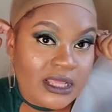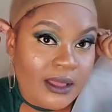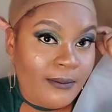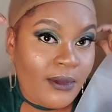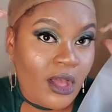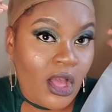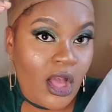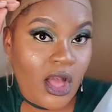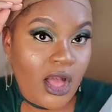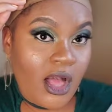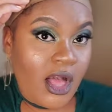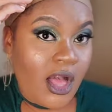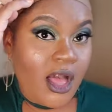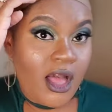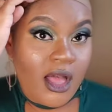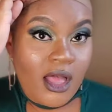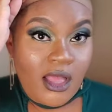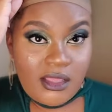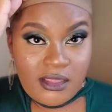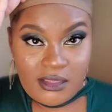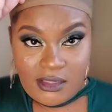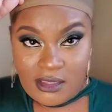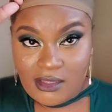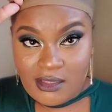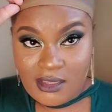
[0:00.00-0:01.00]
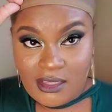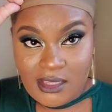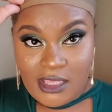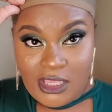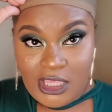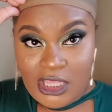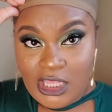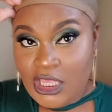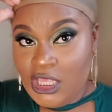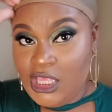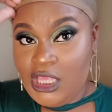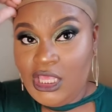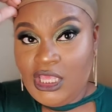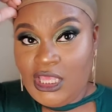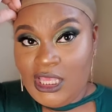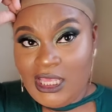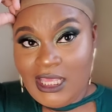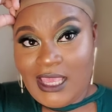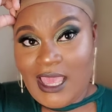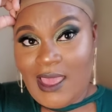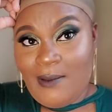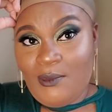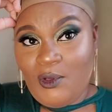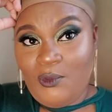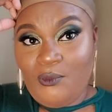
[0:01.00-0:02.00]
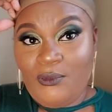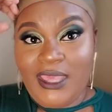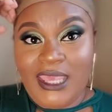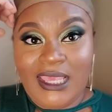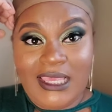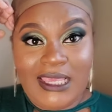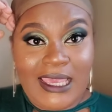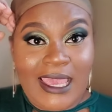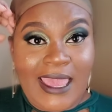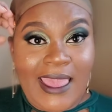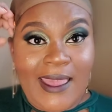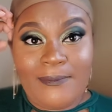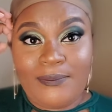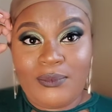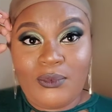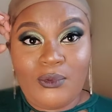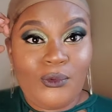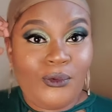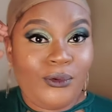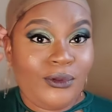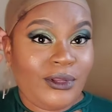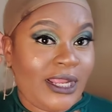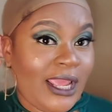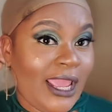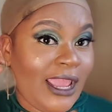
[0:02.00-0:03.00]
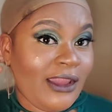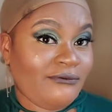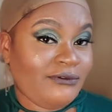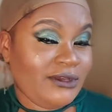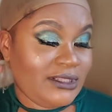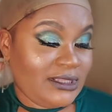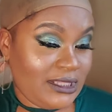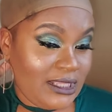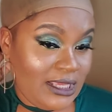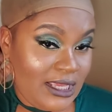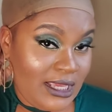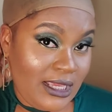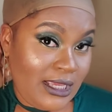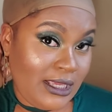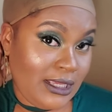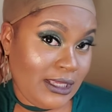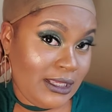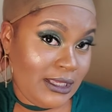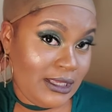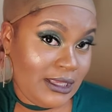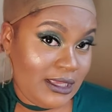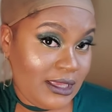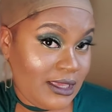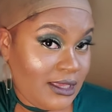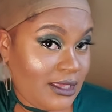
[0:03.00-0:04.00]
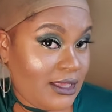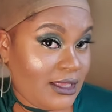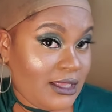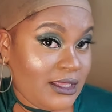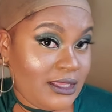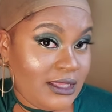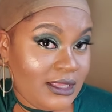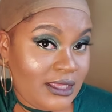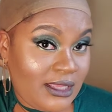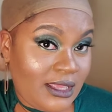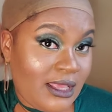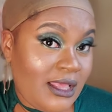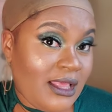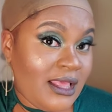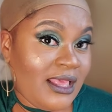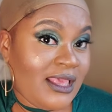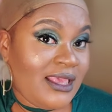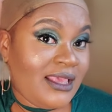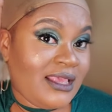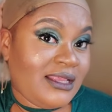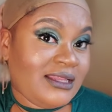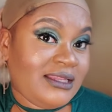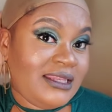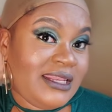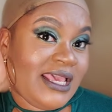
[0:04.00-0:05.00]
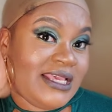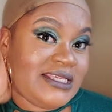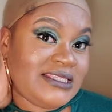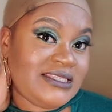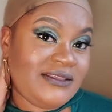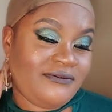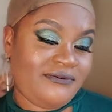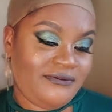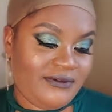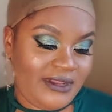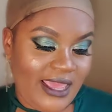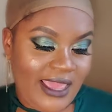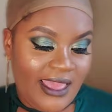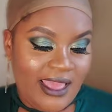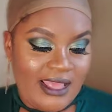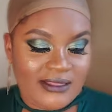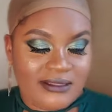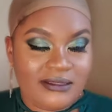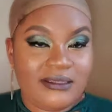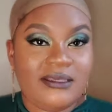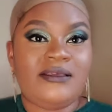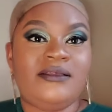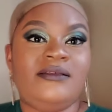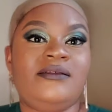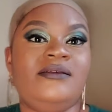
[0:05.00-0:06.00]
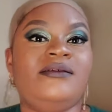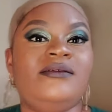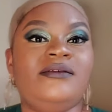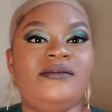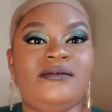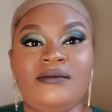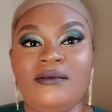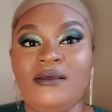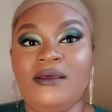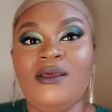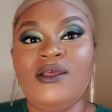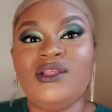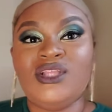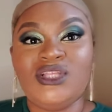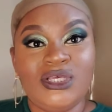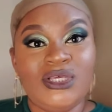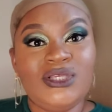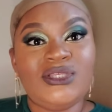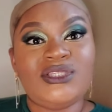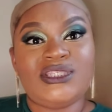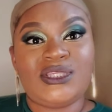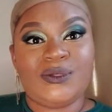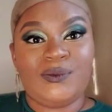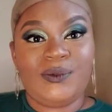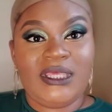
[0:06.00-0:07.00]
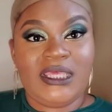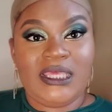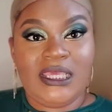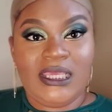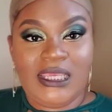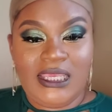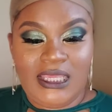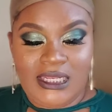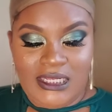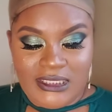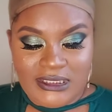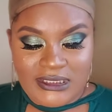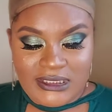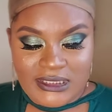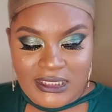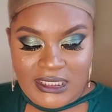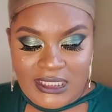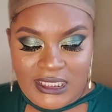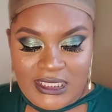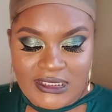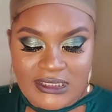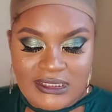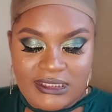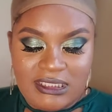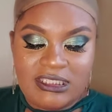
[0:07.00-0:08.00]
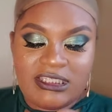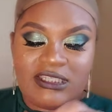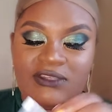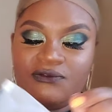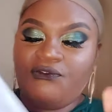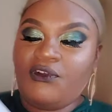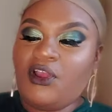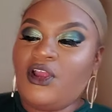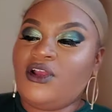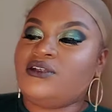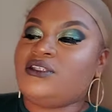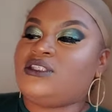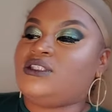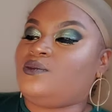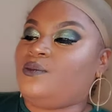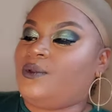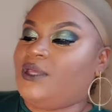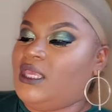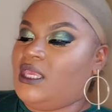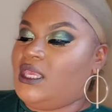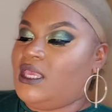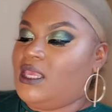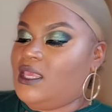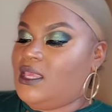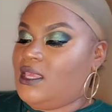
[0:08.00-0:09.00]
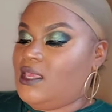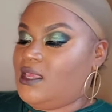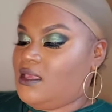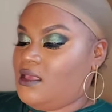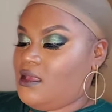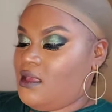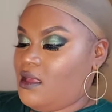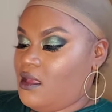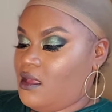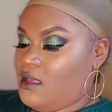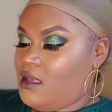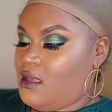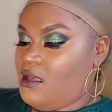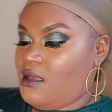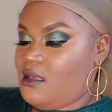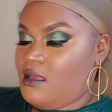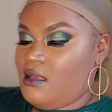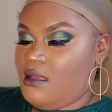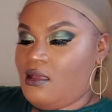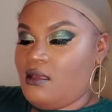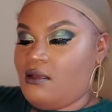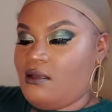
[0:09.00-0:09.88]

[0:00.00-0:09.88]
all got my wig cap on and everything nice and flat so we can get into this. This first wig, I